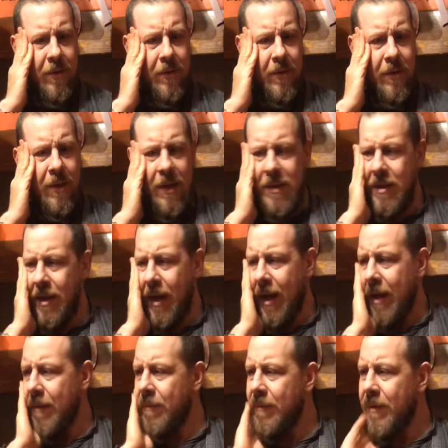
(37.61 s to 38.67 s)
yesterday,
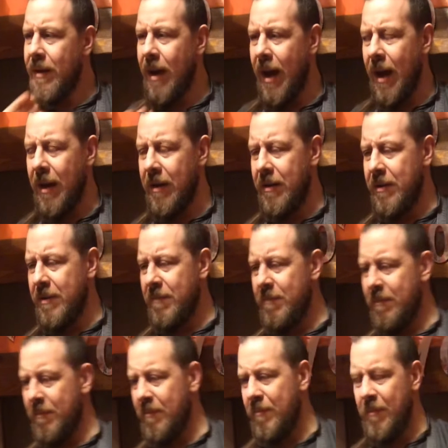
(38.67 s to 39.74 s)
and
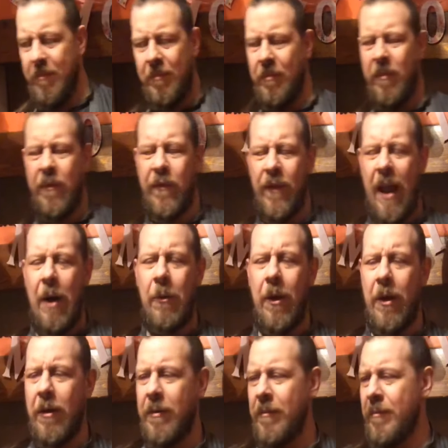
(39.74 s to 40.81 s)
flour,